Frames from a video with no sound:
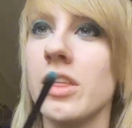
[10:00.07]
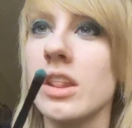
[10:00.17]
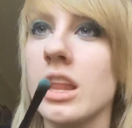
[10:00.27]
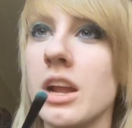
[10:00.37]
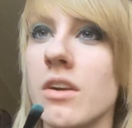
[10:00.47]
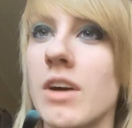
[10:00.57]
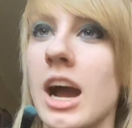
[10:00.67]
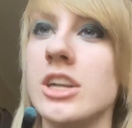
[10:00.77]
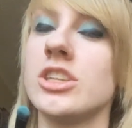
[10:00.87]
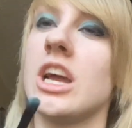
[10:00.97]
thin layer of
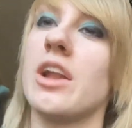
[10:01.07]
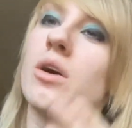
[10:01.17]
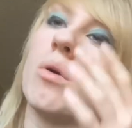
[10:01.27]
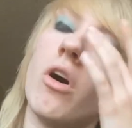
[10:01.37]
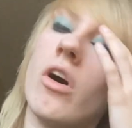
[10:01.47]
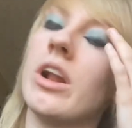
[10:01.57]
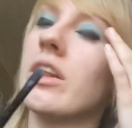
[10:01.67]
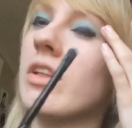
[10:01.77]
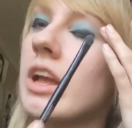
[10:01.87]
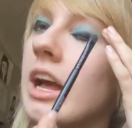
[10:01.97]
eyeshadow
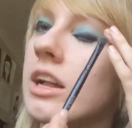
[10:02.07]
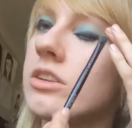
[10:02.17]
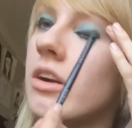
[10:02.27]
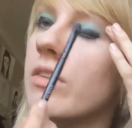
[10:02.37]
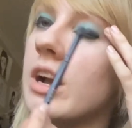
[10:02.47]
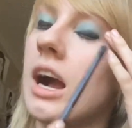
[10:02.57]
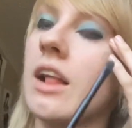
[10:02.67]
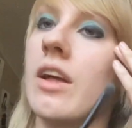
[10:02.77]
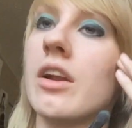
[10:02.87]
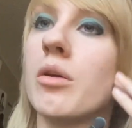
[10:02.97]
on the edge of the
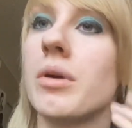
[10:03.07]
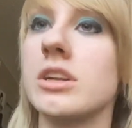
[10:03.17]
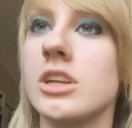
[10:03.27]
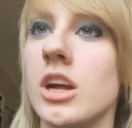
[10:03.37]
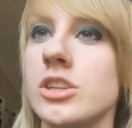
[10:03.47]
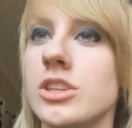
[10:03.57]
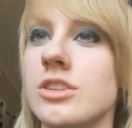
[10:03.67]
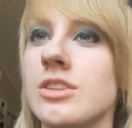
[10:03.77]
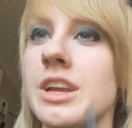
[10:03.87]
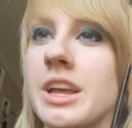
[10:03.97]
eyeliner where it
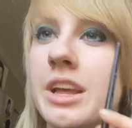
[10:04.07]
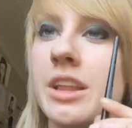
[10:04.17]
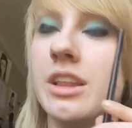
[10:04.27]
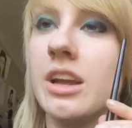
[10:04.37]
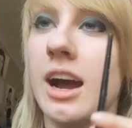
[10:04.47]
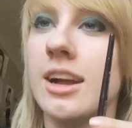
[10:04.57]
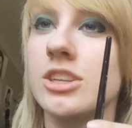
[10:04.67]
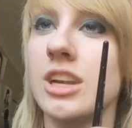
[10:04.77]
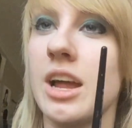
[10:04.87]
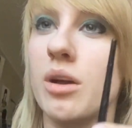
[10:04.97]
touches the
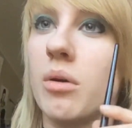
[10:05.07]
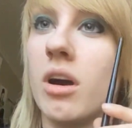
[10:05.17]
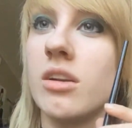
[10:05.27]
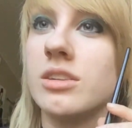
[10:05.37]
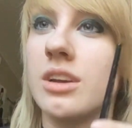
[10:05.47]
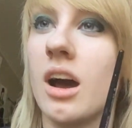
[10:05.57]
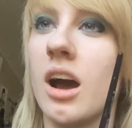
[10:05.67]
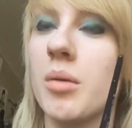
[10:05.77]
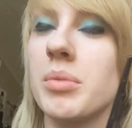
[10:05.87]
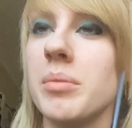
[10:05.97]
eyeshadow on
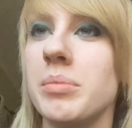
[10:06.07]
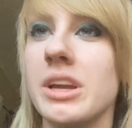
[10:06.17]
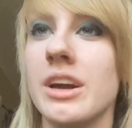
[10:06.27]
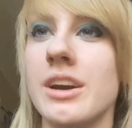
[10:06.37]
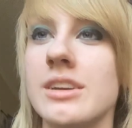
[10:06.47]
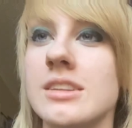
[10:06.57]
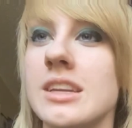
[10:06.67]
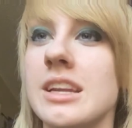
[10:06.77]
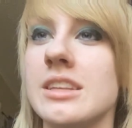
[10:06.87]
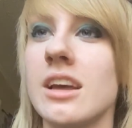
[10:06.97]
top, because
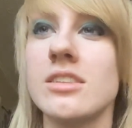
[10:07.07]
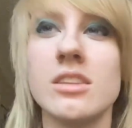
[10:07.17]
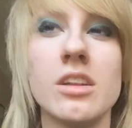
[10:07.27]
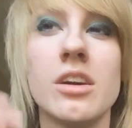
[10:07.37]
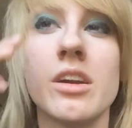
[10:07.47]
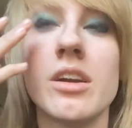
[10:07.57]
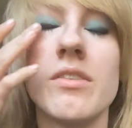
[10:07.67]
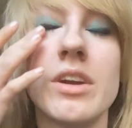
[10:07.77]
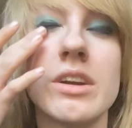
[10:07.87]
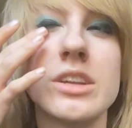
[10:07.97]
it does look
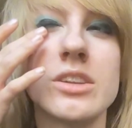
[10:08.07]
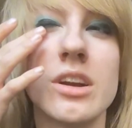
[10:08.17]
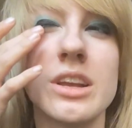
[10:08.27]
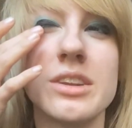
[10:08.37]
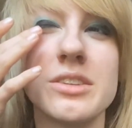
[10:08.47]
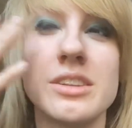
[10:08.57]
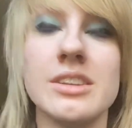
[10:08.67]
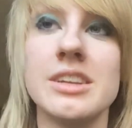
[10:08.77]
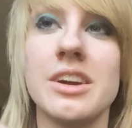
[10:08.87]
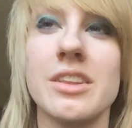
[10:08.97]
very chunky, as you can
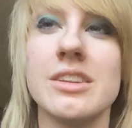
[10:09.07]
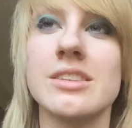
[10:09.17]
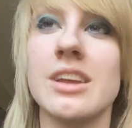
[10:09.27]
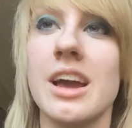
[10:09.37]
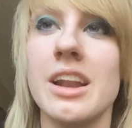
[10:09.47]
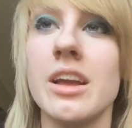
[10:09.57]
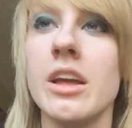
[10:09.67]
see on this side.